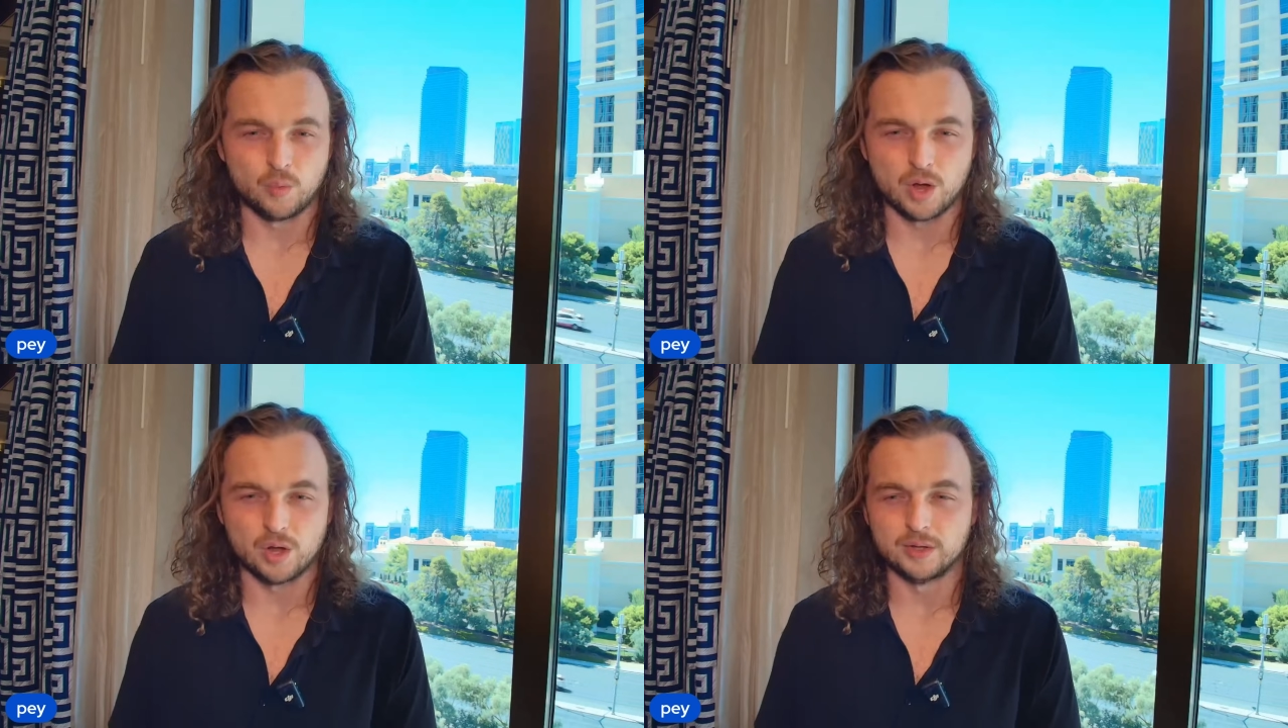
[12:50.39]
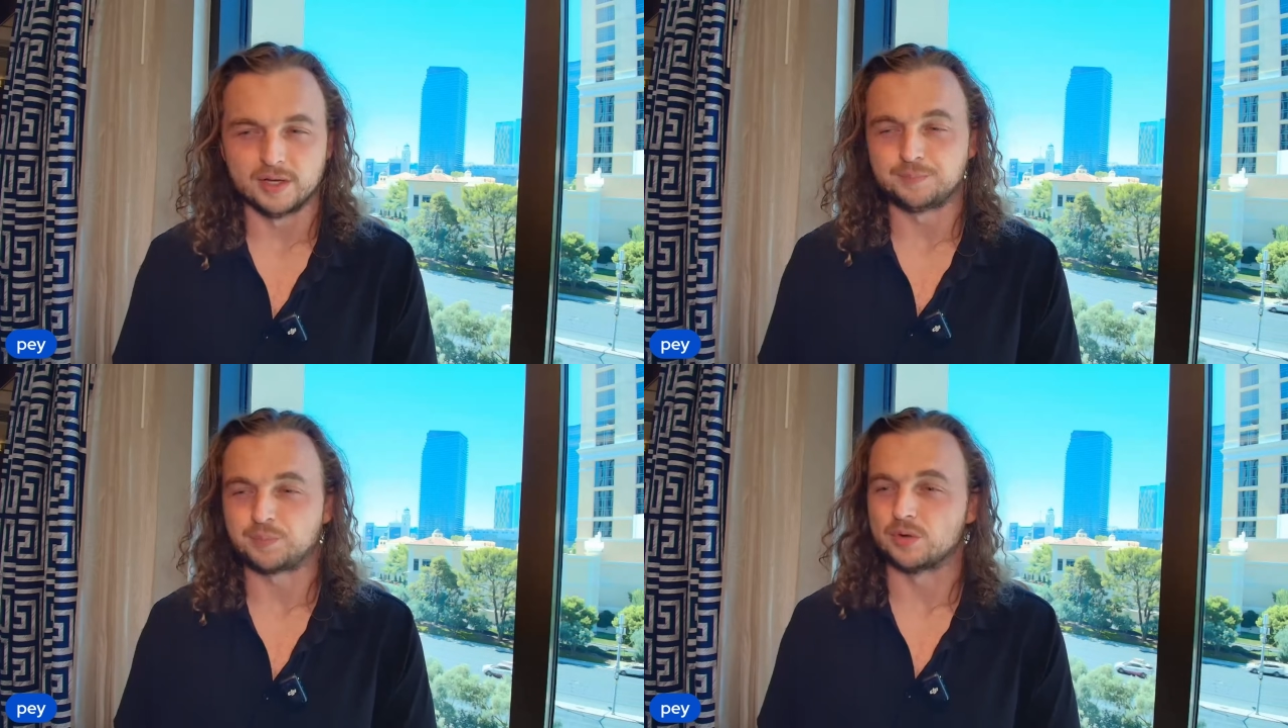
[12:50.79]

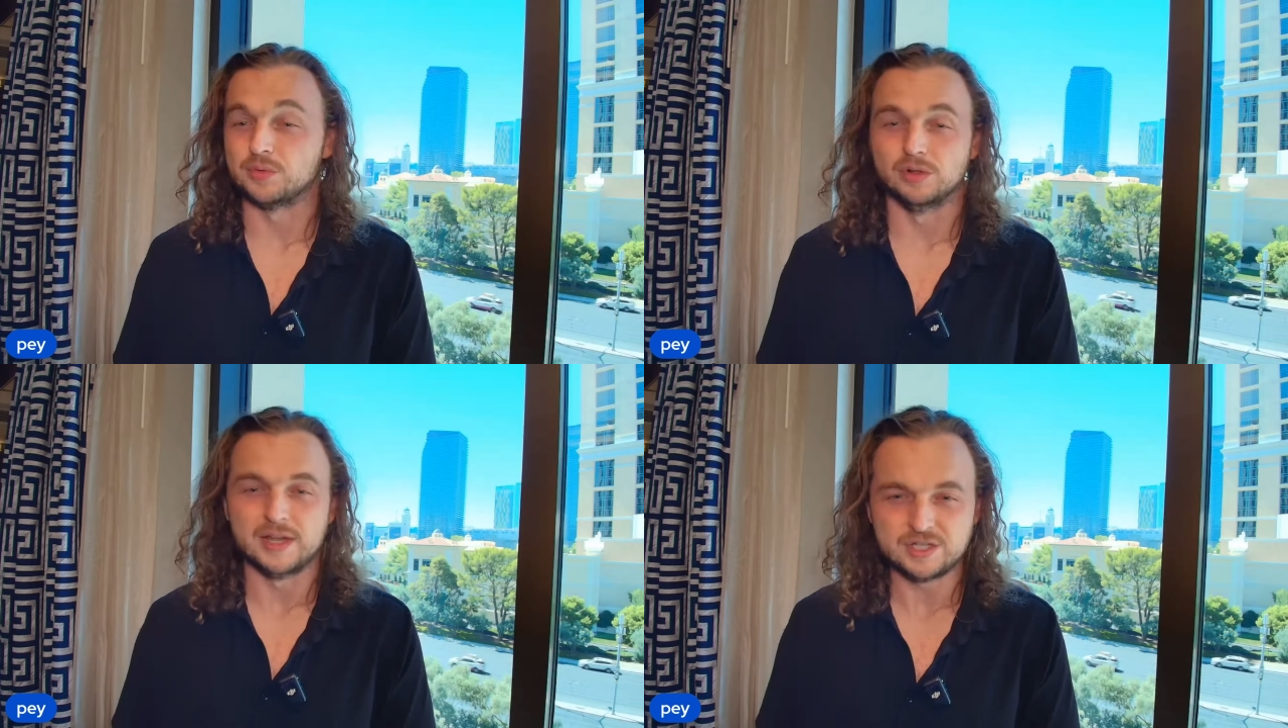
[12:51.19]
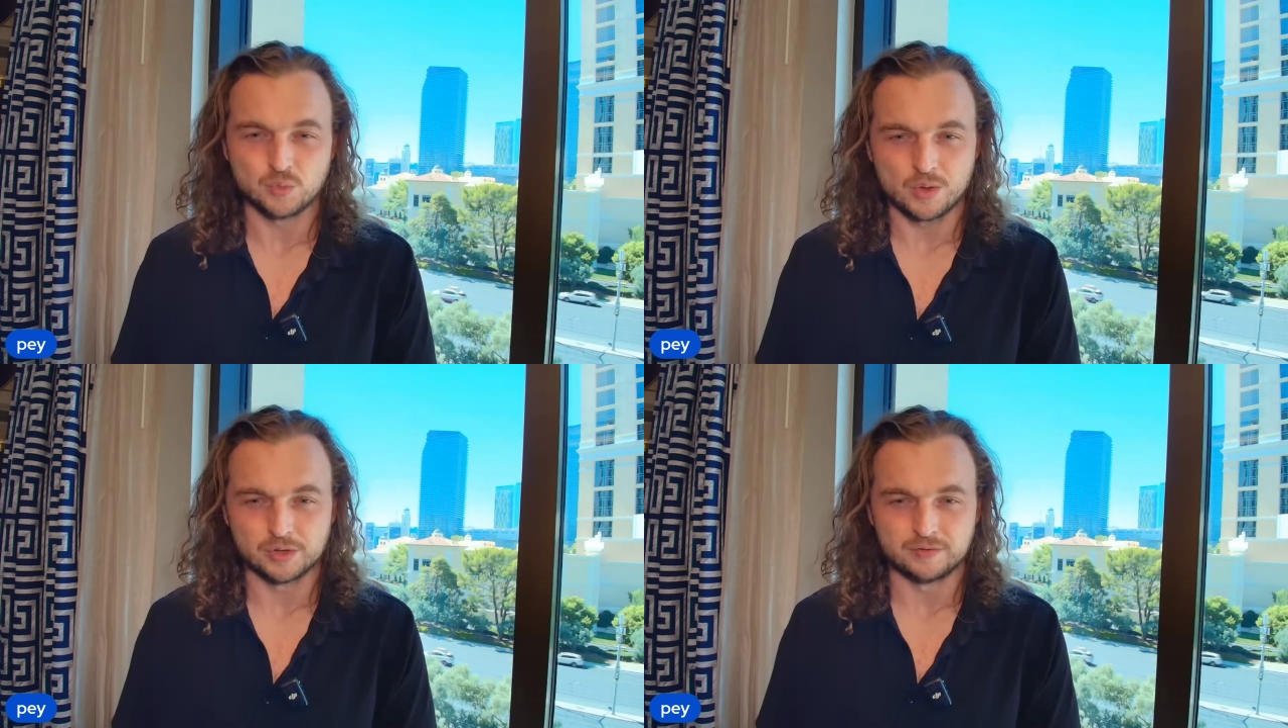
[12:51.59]
wallet or the
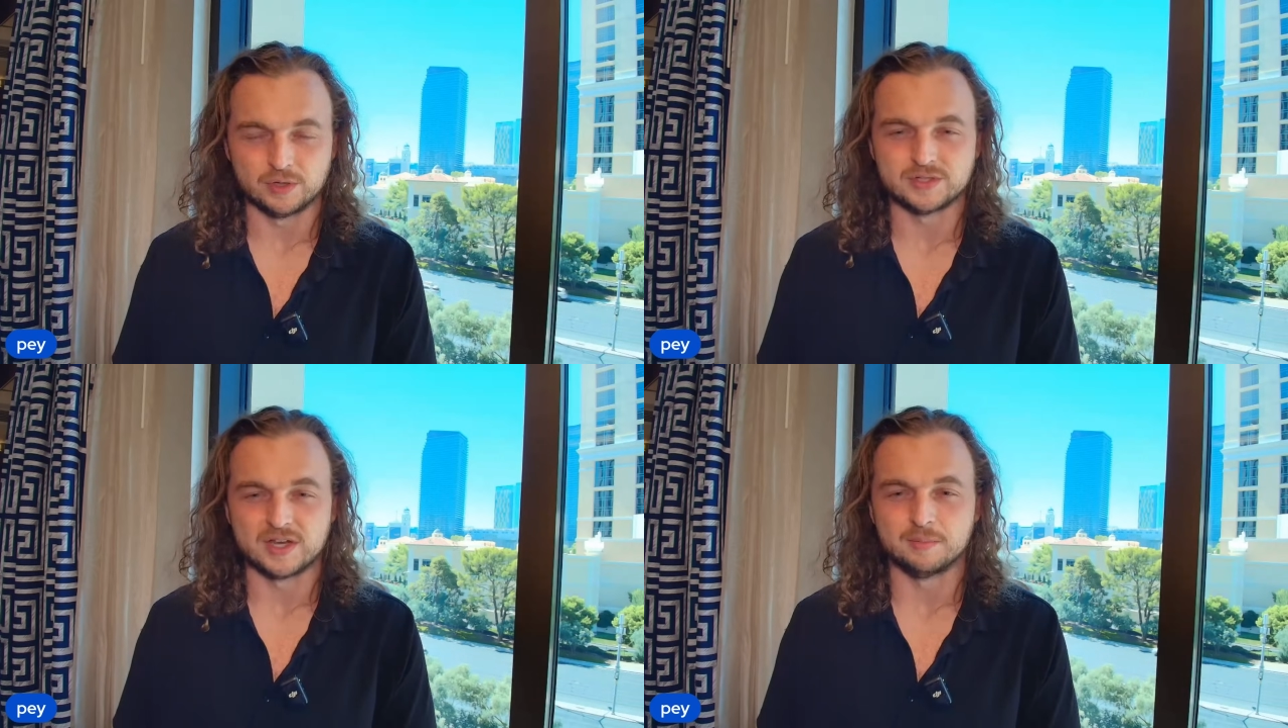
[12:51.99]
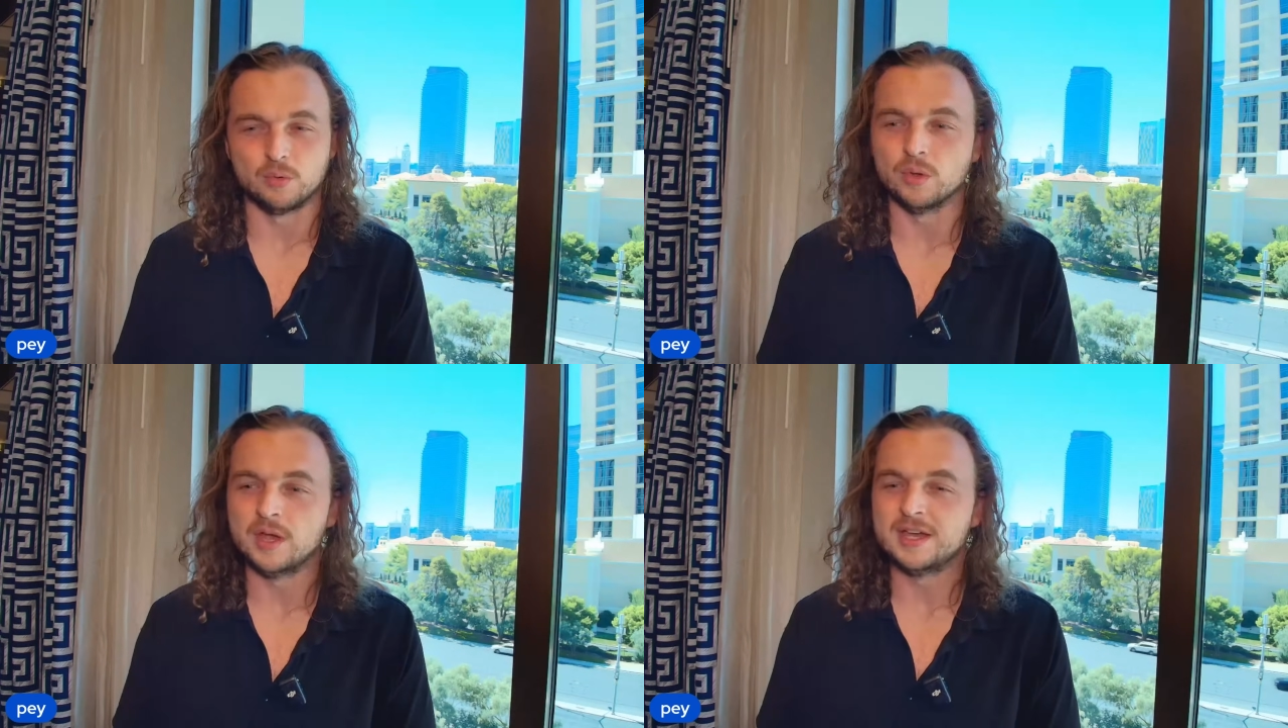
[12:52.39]
Lace wallet, for
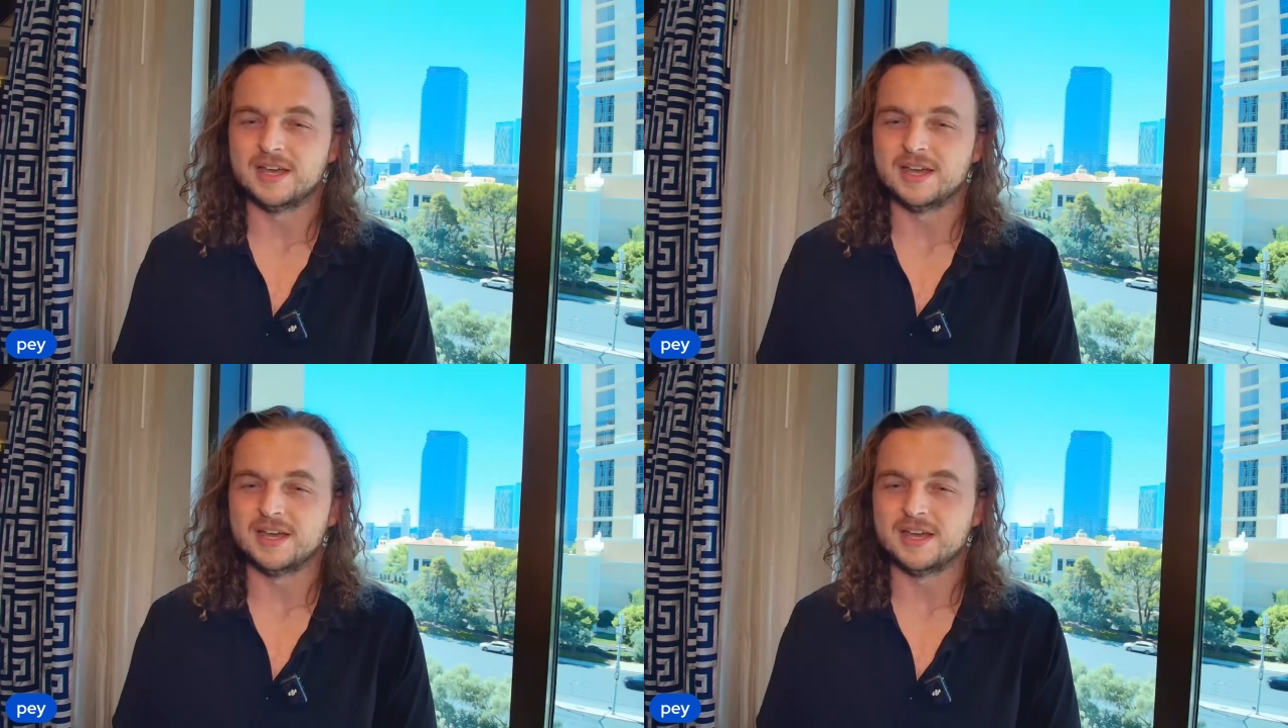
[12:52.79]
example,